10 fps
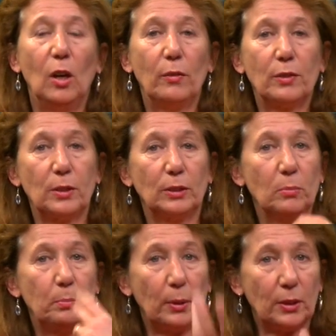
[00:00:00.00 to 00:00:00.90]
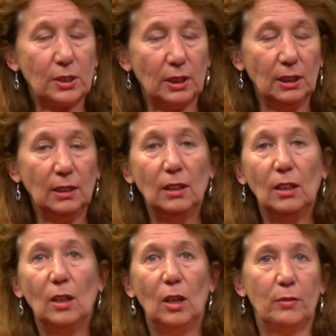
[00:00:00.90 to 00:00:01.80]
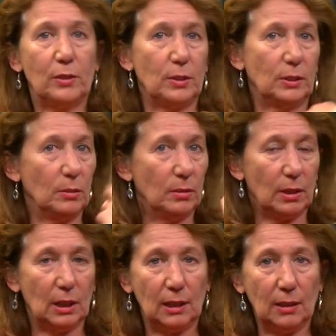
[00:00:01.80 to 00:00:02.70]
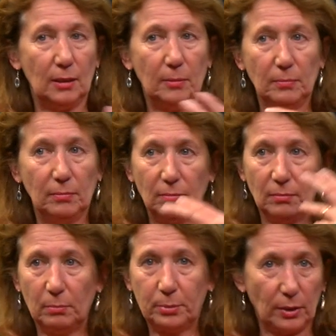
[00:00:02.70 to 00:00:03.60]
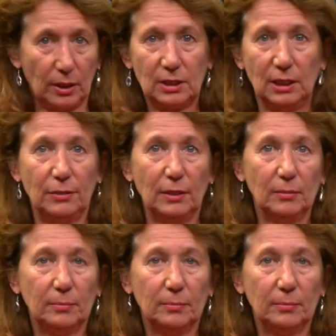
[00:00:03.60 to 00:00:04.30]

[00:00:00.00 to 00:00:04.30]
of a certain person, of a certain product even.